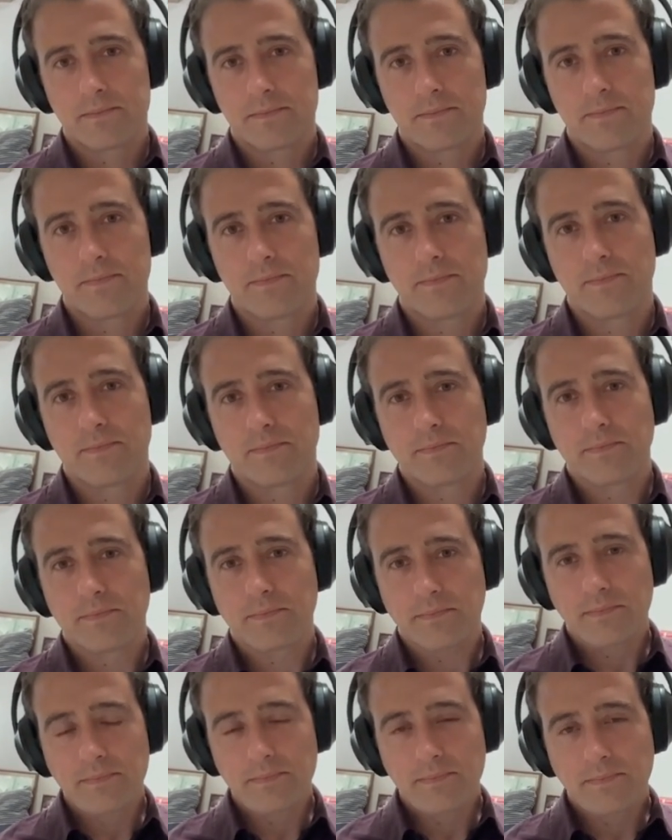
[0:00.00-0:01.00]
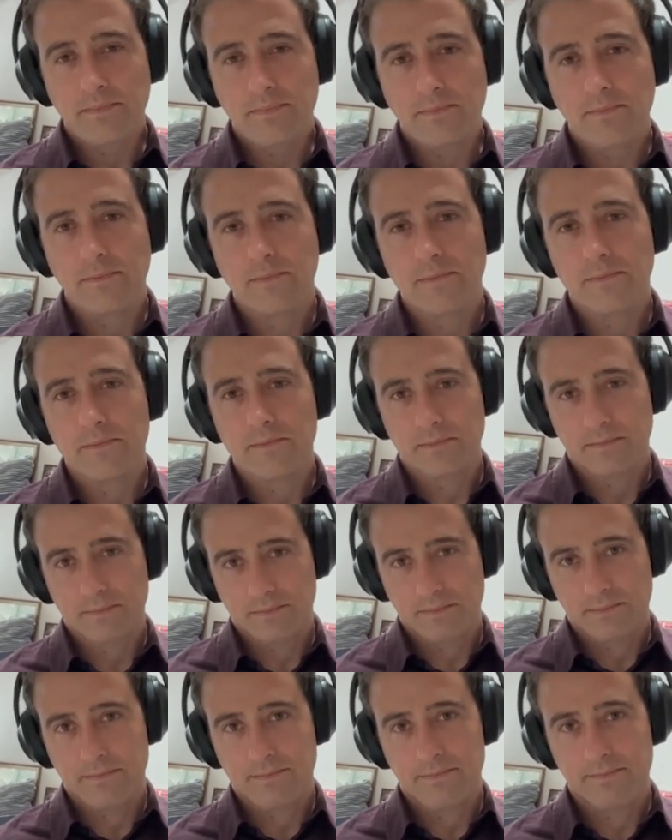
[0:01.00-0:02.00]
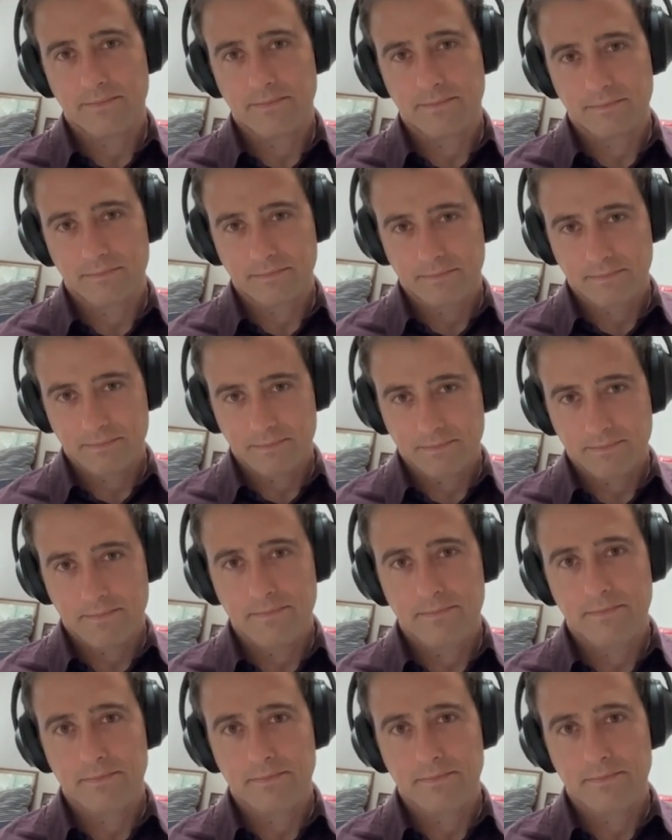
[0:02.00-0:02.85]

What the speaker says: (silent)